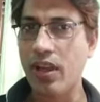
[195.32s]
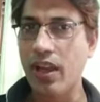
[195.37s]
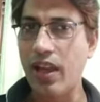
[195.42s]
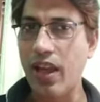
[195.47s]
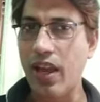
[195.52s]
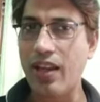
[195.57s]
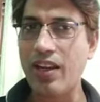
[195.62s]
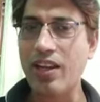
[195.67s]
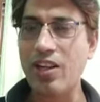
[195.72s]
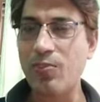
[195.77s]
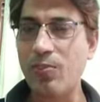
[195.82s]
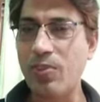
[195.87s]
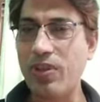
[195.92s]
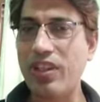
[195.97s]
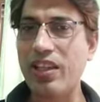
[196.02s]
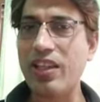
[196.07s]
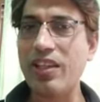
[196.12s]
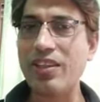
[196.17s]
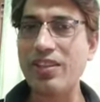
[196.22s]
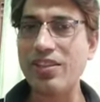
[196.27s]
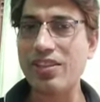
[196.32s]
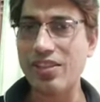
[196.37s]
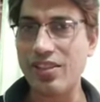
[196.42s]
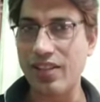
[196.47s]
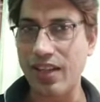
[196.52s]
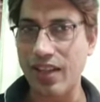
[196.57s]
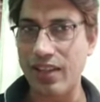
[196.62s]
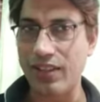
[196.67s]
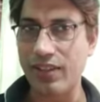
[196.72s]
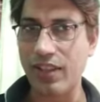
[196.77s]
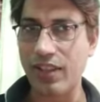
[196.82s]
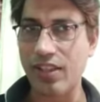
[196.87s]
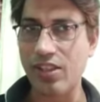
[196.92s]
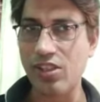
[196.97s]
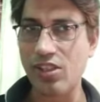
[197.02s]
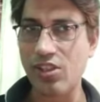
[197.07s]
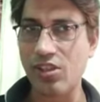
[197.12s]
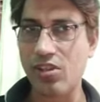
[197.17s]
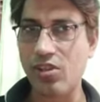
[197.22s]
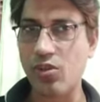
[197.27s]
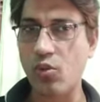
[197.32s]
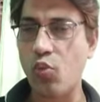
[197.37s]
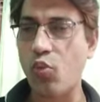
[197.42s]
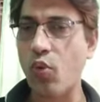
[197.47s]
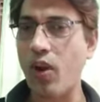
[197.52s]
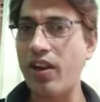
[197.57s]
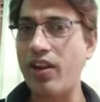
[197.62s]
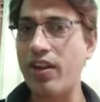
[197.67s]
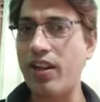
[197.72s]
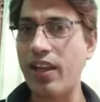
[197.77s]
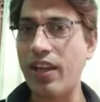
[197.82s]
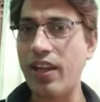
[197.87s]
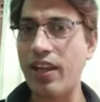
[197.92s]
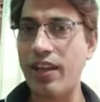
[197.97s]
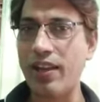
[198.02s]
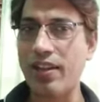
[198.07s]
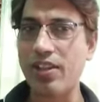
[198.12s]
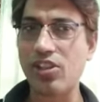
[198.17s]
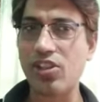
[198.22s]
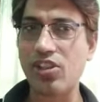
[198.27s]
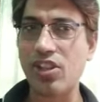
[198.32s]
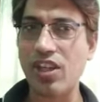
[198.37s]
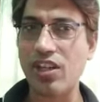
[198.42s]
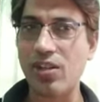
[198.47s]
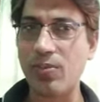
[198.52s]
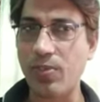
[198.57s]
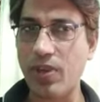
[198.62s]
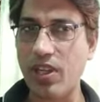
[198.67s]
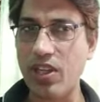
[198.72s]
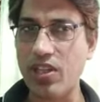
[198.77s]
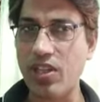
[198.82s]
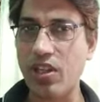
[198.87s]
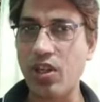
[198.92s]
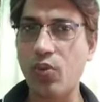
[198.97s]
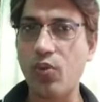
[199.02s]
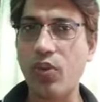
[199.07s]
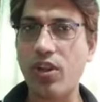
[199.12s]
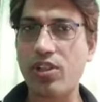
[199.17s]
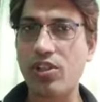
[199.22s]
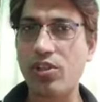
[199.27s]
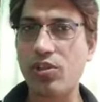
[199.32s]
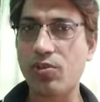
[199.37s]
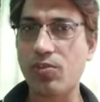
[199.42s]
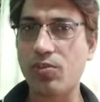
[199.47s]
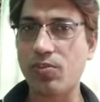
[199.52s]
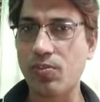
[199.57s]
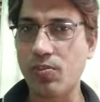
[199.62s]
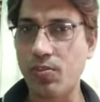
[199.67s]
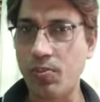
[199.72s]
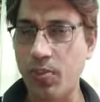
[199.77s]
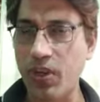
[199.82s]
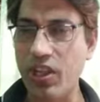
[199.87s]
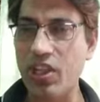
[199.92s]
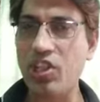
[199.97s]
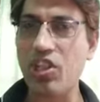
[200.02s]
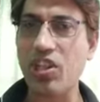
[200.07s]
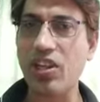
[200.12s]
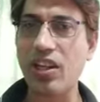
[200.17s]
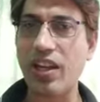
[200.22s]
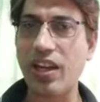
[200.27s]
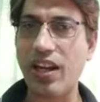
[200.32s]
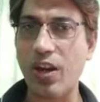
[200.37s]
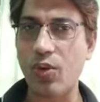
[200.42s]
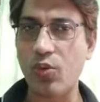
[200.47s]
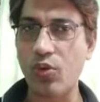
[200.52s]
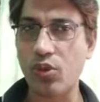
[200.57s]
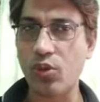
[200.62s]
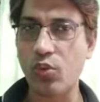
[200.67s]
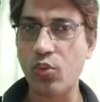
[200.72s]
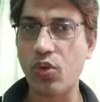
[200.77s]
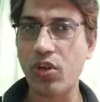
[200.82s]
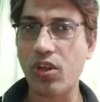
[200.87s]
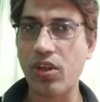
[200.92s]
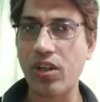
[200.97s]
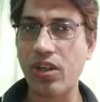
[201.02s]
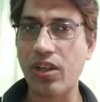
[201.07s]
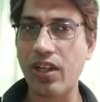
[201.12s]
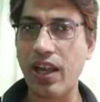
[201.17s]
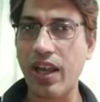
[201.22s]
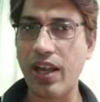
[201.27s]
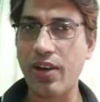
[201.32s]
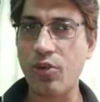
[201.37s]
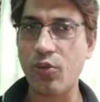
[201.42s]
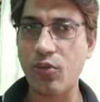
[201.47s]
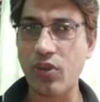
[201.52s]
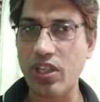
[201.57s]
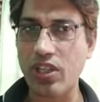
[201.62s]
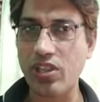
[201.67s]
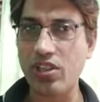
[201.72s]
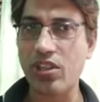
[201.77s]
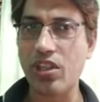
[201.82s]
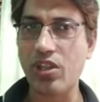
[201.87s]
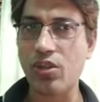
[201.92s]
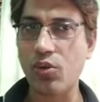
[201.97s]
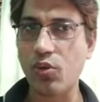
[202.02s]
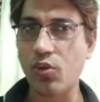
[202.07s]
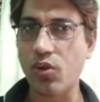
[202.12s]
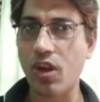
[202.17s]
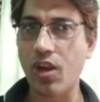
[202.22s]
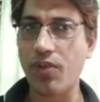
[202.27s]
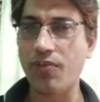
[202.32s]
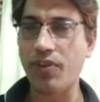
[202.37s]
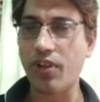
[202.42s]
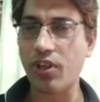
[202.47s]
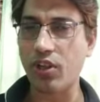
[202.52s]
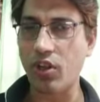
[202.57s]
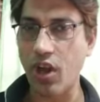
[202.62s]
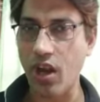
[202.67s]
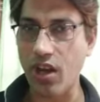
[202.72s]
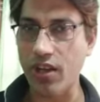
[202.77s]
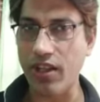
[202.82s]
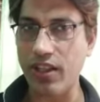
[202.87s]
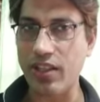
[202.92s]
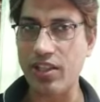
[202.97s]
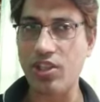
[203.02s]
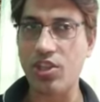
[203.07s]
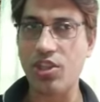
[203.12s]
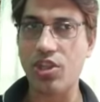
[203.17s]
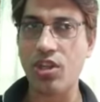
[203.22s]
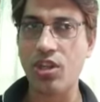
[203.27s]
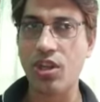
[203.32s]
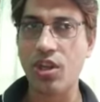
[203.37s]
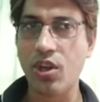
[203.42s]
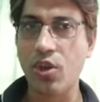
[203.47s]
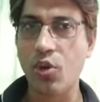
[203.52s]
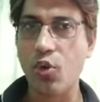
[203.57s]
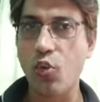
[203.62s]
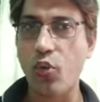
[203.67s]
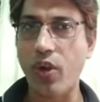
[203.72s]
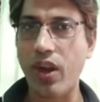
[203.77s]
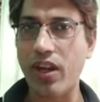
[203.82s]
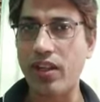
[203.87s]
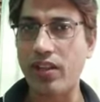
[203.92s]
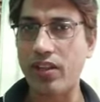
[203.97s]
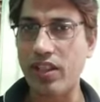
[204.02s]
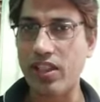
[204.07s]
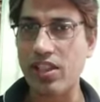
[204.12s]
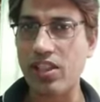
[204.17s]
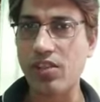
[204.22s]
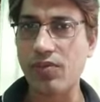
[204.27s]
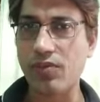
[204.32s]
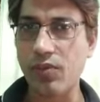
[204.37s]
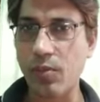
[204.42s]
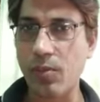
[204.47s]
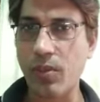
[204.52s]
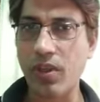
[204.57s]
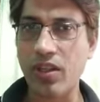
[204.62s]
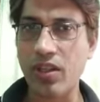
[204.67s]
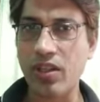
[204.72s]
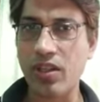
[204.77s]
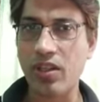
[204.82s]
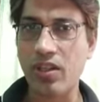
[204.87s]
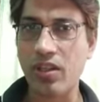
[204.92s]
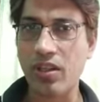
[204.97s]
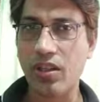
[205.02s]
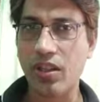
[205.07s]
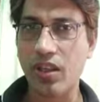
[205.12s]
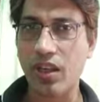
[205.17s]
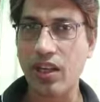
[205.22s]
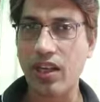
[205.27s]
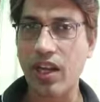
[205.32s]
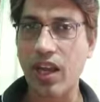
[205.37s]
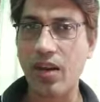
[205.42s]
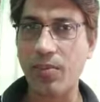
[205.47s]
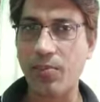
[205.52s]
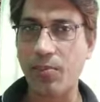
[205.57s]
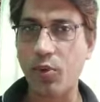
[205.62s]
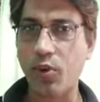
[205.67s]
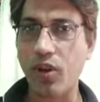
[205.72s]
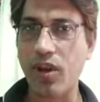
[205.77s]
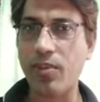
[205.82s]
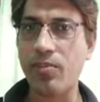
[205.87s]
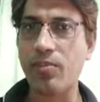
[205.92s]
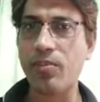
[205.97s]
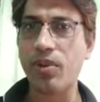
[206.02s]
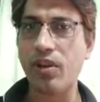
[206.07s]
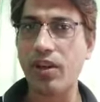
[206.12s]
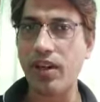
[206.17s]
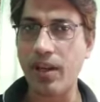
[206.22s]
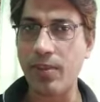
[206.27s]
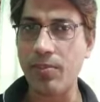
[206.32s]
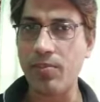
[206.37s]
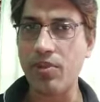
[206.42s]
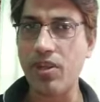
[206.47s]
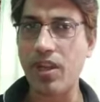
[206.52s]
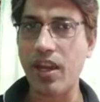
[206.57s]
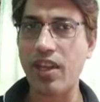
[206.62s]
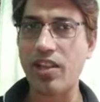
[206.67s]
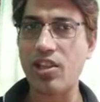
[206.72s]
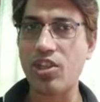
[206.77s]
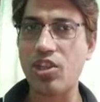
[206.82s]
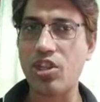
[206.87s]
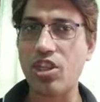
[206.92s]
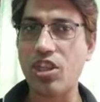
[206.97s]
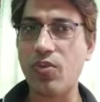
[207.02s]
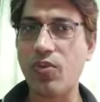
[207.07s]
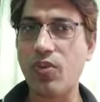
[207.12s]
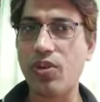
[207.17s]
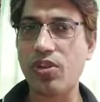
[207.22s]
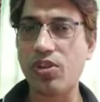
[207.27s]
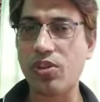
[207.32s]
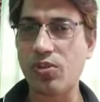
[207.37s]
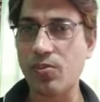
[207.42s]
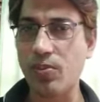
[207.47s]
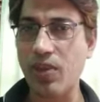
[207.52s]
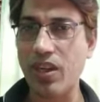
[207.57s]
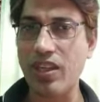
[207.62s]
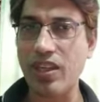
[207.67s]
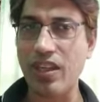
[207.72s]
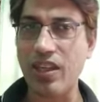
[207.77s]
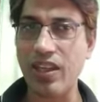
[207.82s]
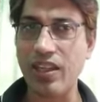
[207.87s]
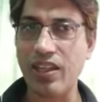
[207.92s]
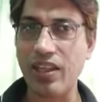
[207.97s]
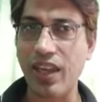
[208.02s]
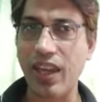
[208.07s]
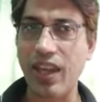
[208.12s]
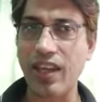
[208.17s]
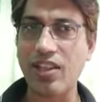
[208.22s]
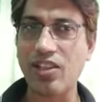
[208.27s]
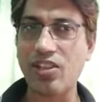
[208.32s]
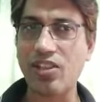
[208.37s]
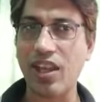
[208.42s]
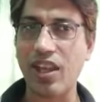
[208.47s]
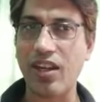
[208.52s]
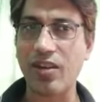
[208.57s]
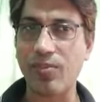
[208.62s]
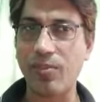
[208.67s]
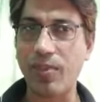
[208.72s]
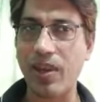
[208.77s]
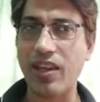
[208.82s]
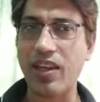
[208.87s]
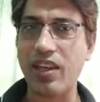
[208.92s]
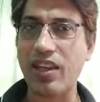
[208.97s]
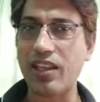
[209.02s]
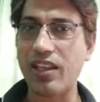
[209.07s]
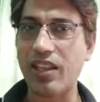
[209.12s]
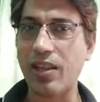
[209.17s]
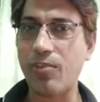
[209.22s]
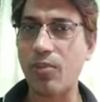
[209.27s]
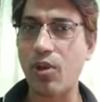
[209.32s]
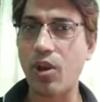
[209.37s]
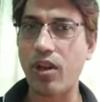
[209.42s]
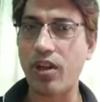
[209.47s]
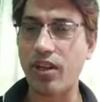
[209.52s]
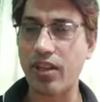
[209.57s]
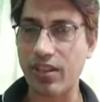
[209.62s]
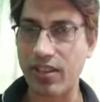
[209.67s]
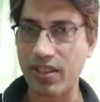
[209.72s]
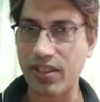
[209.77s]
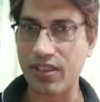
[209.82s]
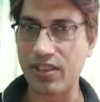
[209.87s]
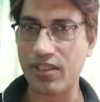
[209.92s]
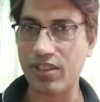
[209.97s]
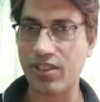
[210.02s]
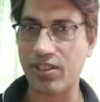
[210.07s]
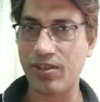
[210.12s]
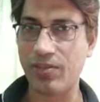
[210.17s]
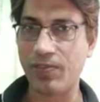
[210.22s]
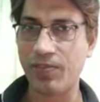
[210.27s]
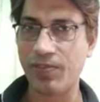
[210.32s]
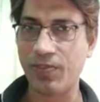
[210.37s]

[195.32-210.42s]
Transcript: And it begins like this. One day, St. Peter was preaching around the world and reached the door of a cottage where this woman in our poem lived, and she was making cakes and baking them on a hearth.